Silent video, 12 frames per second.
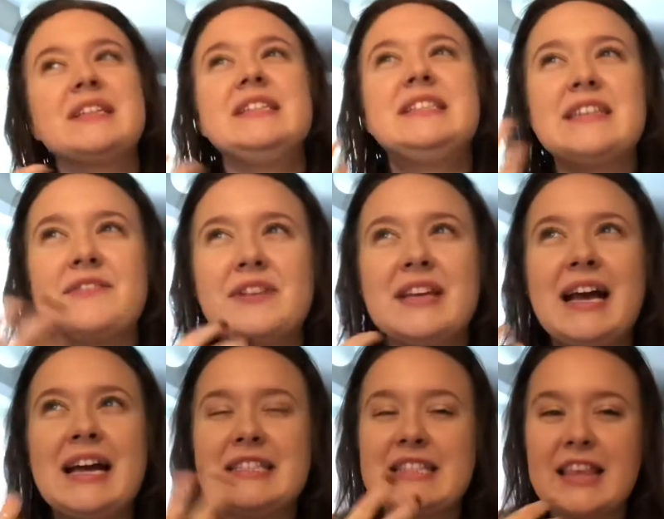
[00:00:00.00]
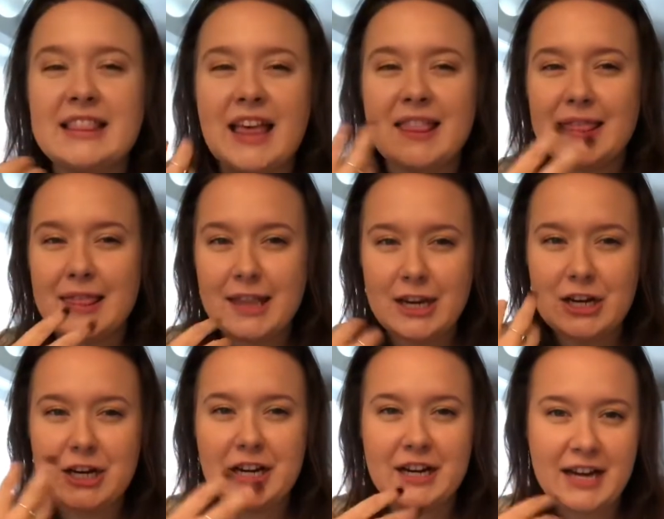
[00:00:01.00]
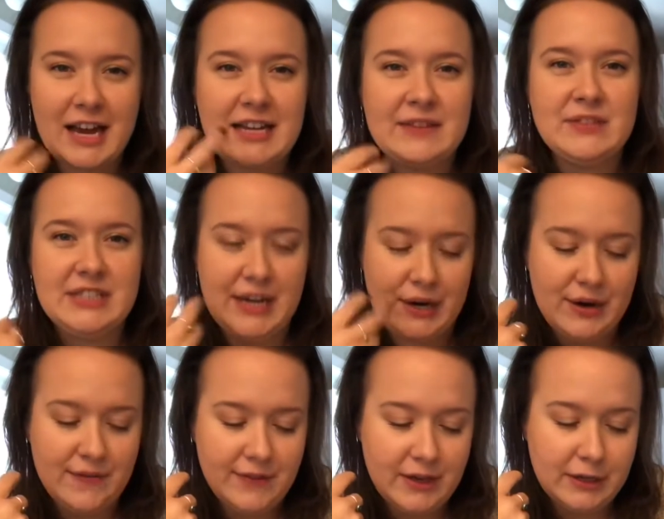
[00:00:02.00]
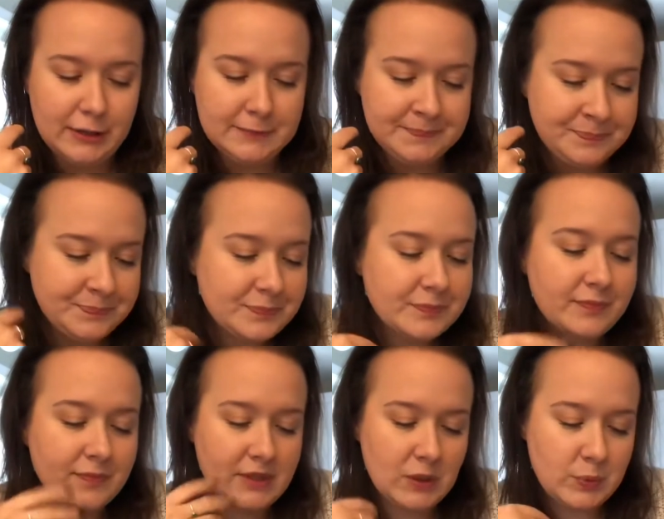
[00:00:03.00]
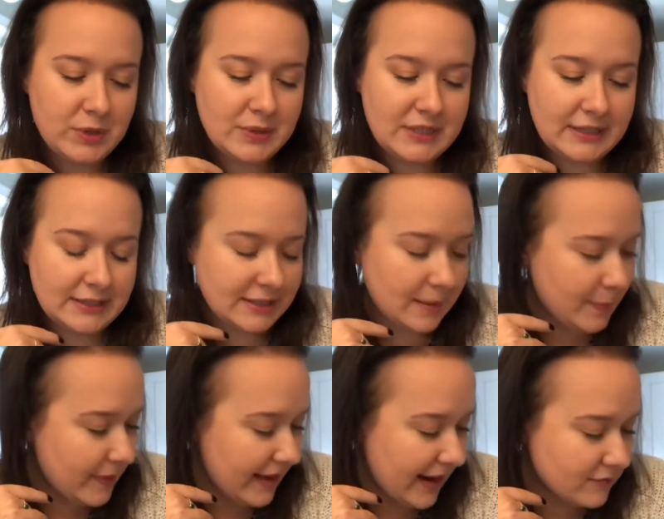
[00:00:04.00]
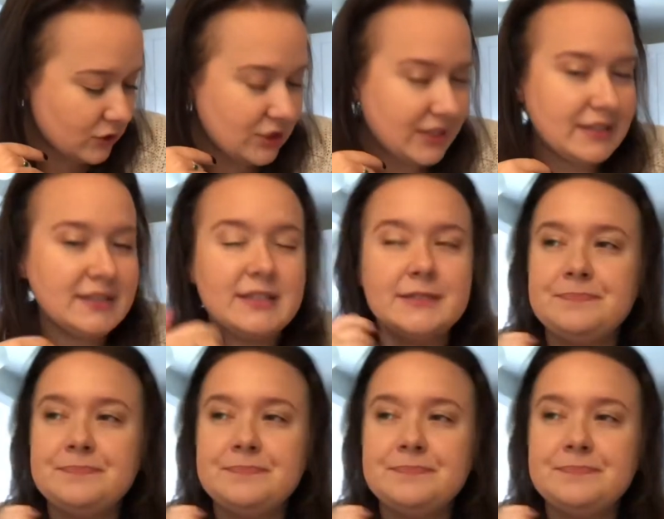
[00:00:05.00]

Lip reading: Definitely has like that thicker kind of dairy feel when you take a sip in the aftertaste.